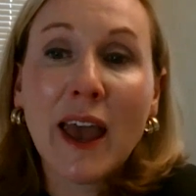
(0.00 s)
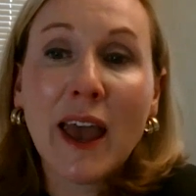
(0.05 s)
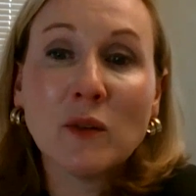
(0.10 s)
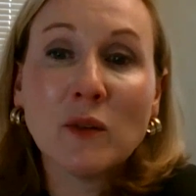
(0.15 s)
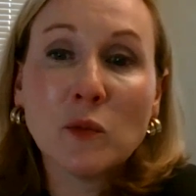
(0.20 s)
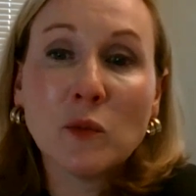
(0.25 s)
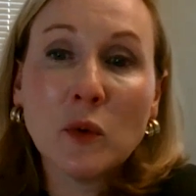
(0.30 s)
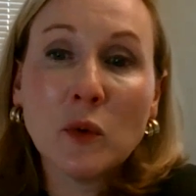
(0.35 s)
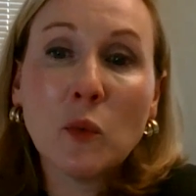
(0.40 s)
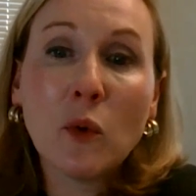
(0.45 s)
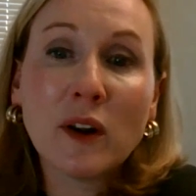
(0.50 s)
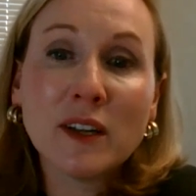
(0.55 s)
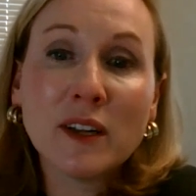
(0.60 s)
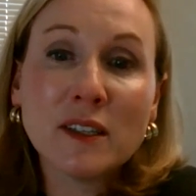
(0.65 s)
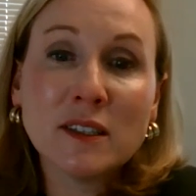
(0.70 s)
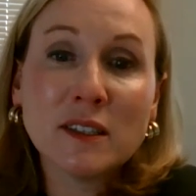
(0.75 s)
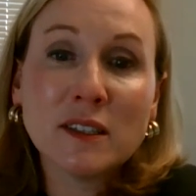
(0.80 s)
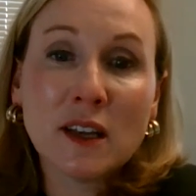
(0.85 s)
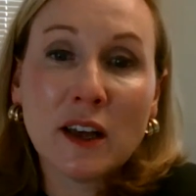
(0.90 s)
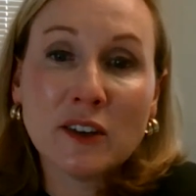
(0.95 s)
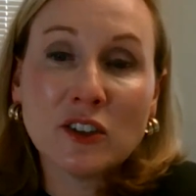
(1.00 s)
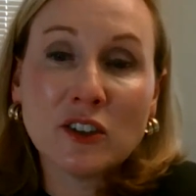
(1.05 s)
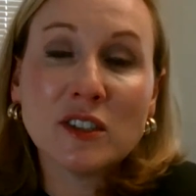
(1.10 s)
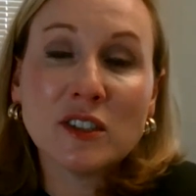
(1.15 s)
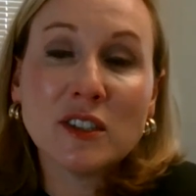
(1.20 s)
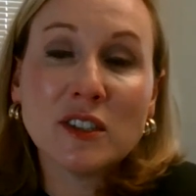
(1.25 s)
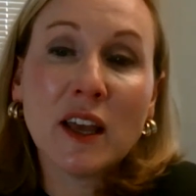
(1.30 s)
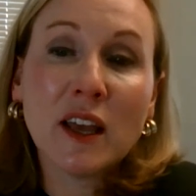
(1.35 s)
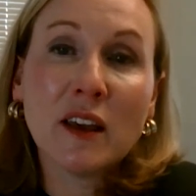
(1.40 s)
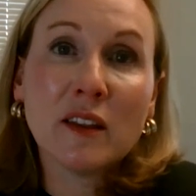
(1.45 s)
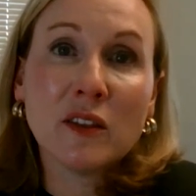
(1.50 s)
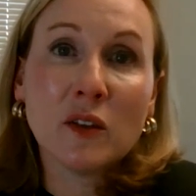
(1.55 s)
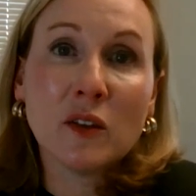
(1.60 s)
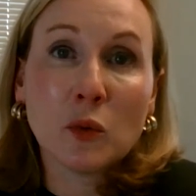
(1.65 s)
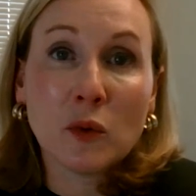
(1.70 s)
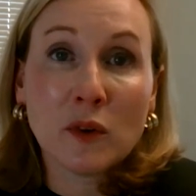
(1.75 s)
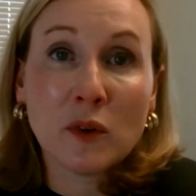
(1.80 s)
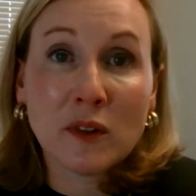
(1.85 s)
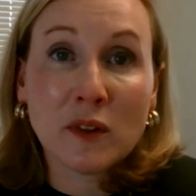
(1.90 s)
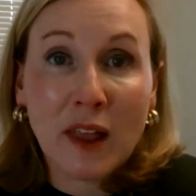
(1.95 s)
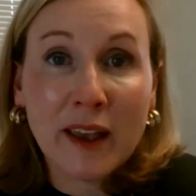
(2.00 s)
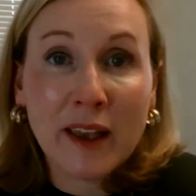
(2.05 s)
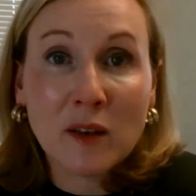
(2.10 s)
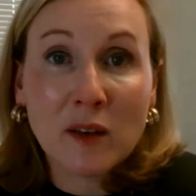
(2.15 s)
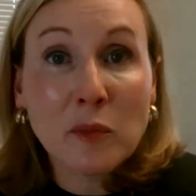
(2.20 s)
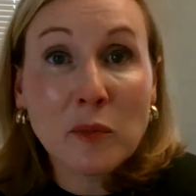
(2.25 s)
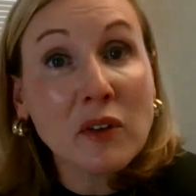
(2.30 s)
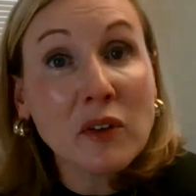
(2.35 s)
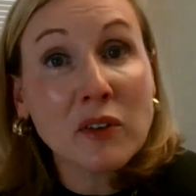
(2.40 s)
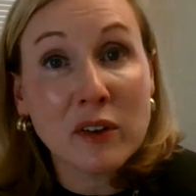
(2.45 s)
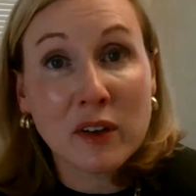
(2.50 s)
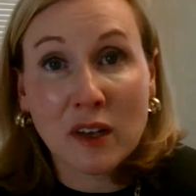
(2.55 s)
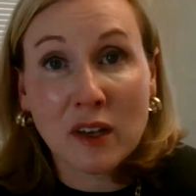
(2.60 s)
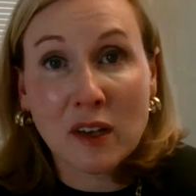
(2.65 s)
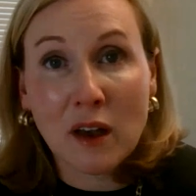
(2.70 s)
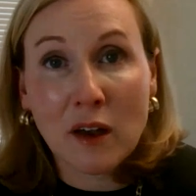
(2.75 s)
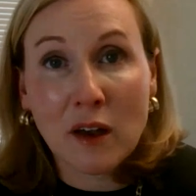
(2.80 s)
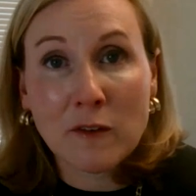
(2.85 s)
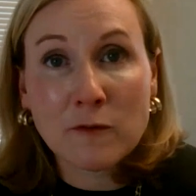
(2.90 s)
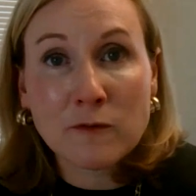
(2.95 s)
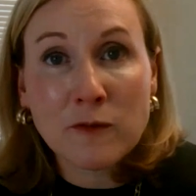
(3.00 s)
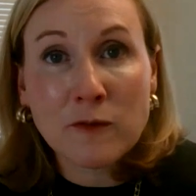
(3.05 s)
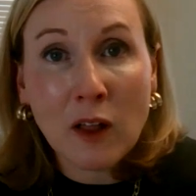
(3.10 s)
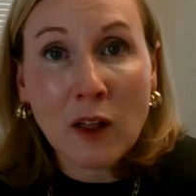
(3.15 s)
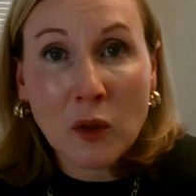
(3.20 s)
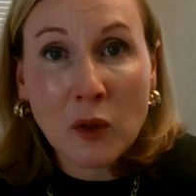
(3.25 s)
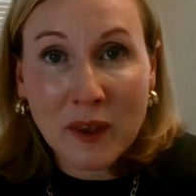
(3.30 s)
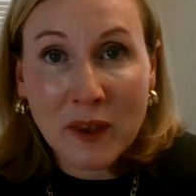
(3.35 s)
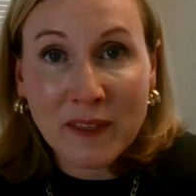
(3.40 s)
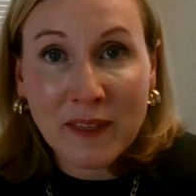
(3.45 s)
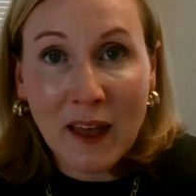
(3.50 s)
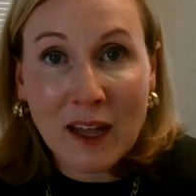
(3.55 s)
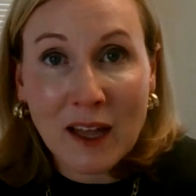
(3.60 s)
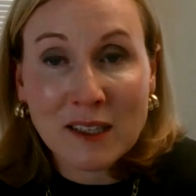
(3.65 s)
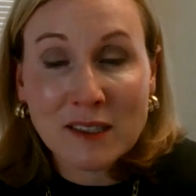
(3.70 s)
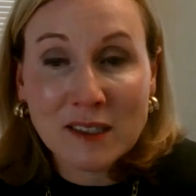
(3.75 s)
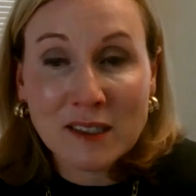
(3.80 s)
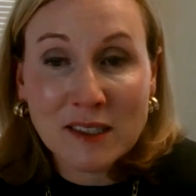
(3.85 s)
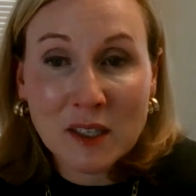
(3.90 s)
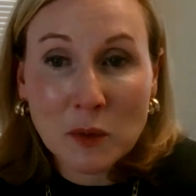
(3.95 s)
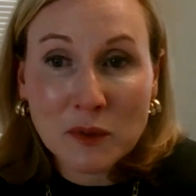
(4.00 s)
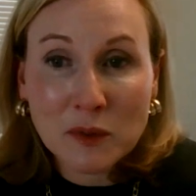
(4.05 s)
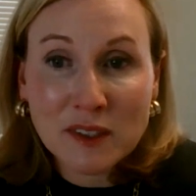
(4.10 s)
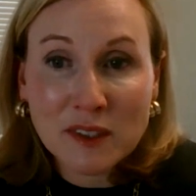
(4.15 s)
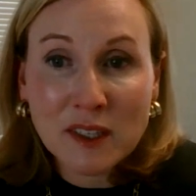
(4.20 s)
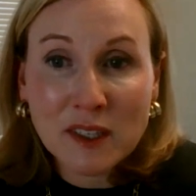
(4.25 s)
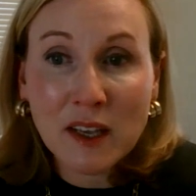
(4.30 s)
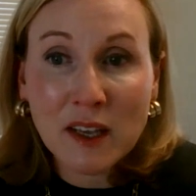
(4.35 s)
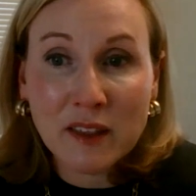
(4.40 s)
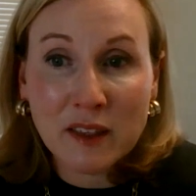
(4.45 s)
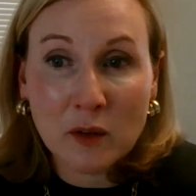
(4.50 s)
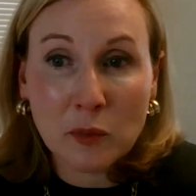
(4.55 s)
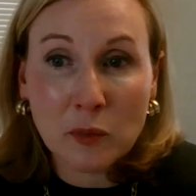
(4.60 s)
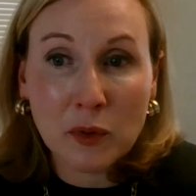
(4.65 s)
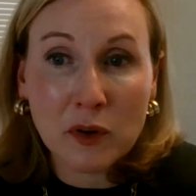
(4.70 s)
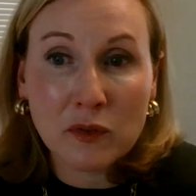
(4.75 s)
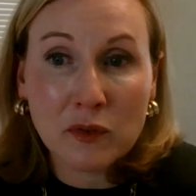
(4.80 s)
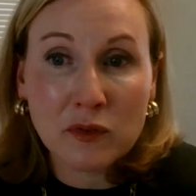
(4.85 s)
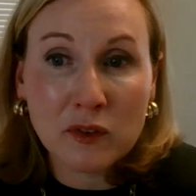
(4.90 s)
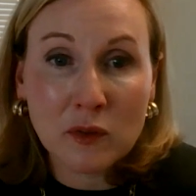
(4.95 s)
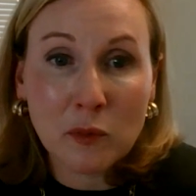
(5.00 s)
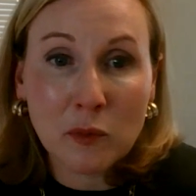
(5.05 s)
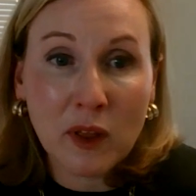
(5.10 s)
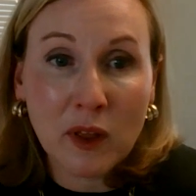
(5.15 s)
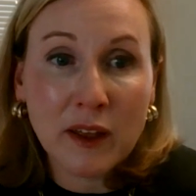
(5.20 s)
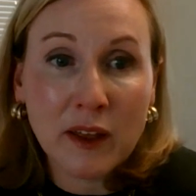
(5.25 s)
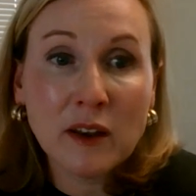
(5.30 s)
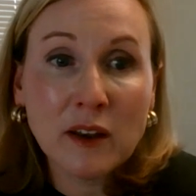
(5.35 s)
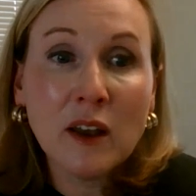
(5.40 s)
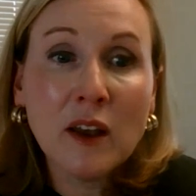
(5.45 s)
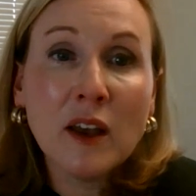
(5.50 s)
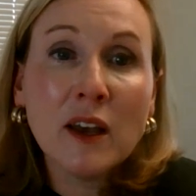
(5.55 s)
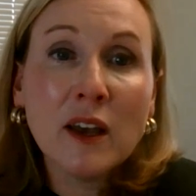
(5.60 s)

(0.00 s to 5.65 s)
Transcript: And we wanted to understand the reliability of following that sequencing in the peripheral blood